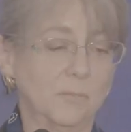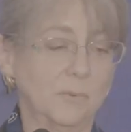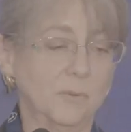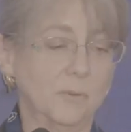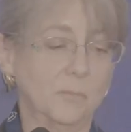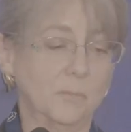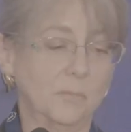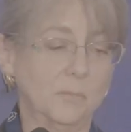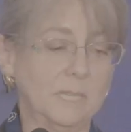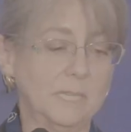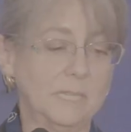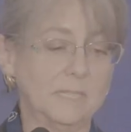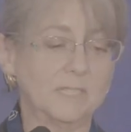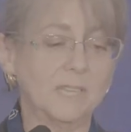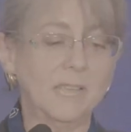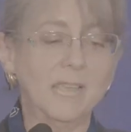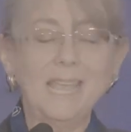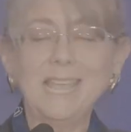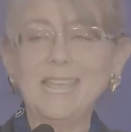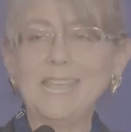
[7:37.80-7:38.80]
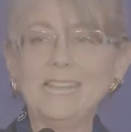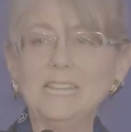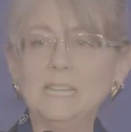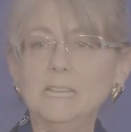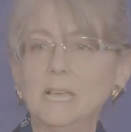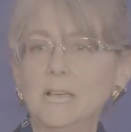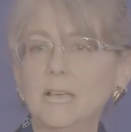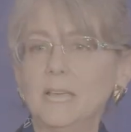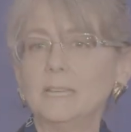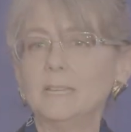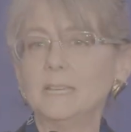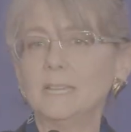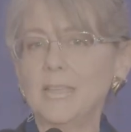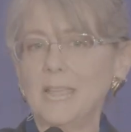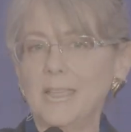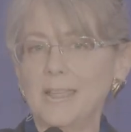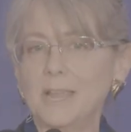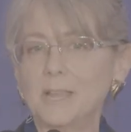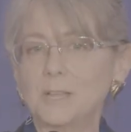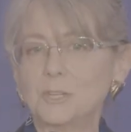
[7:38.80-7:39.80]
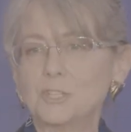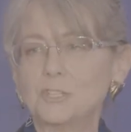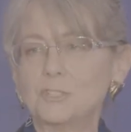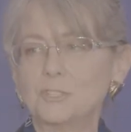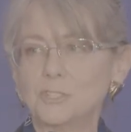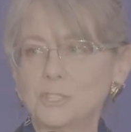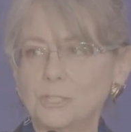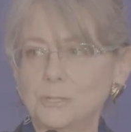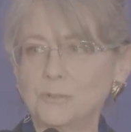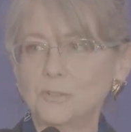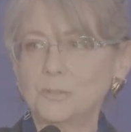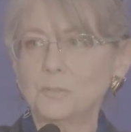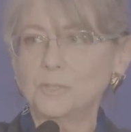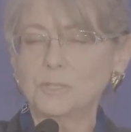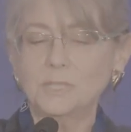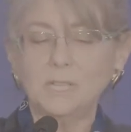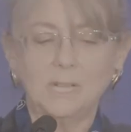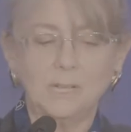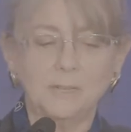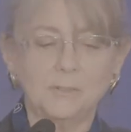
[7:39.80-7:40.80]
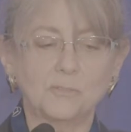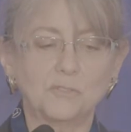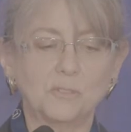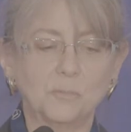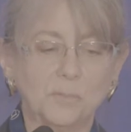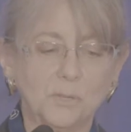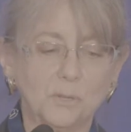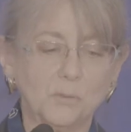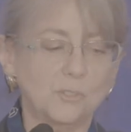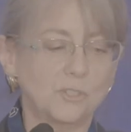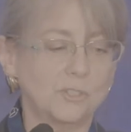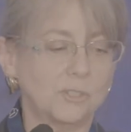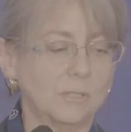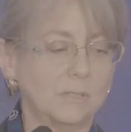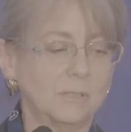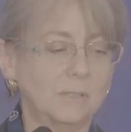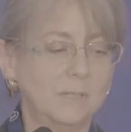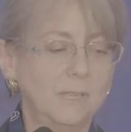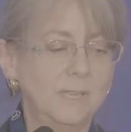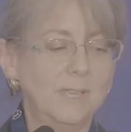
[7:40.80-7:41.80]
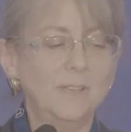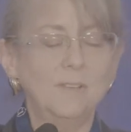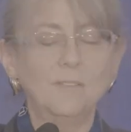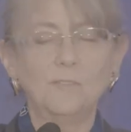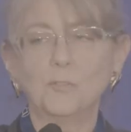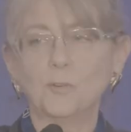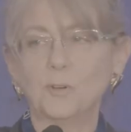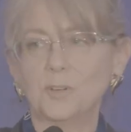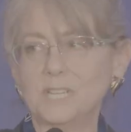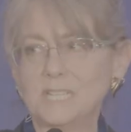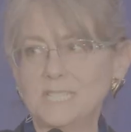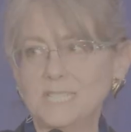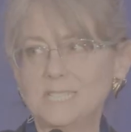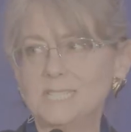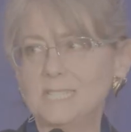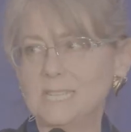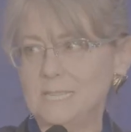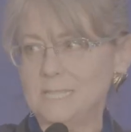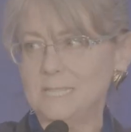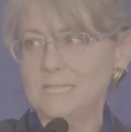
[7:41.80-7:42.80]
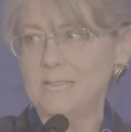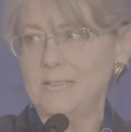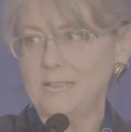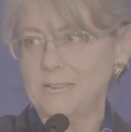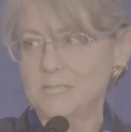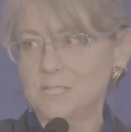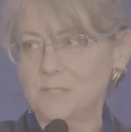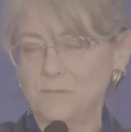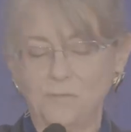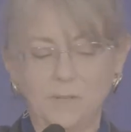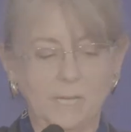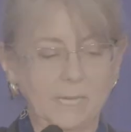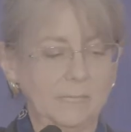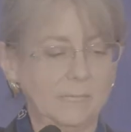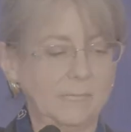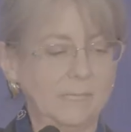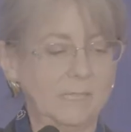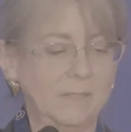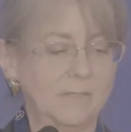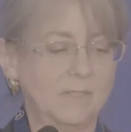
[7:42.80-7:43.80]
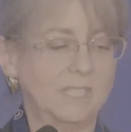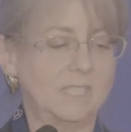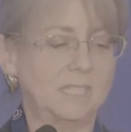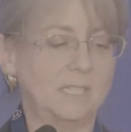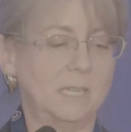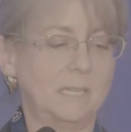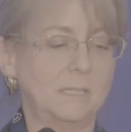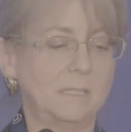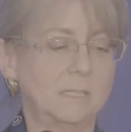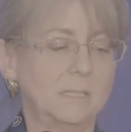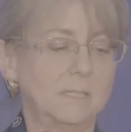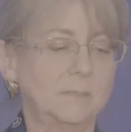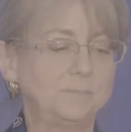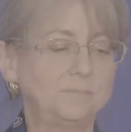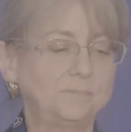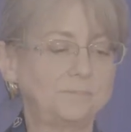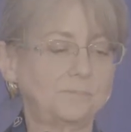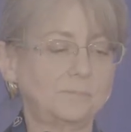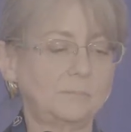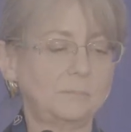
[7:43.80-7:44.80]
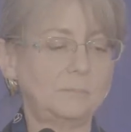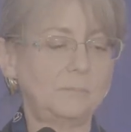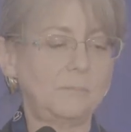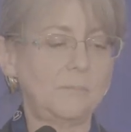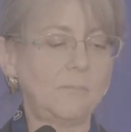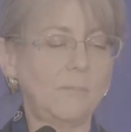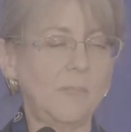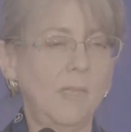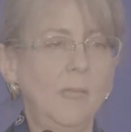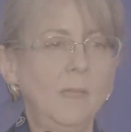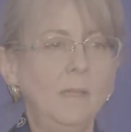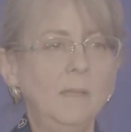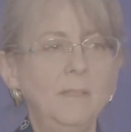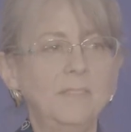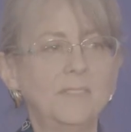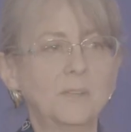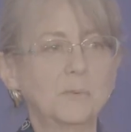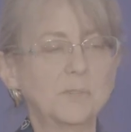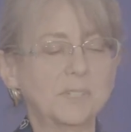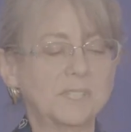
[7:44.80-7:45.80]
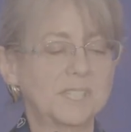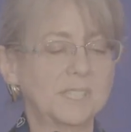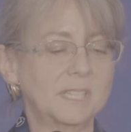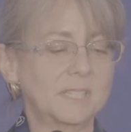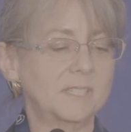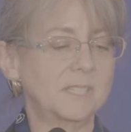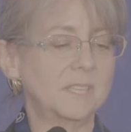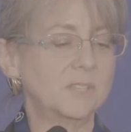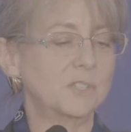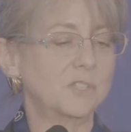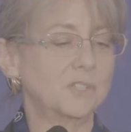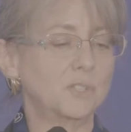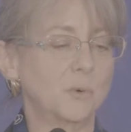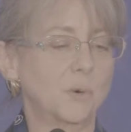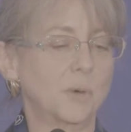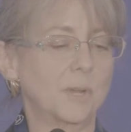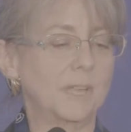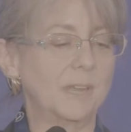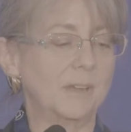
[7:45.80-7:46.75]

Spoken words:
room means a non-cash charitable contribution for an estate tax filing in the States. There were 6 historic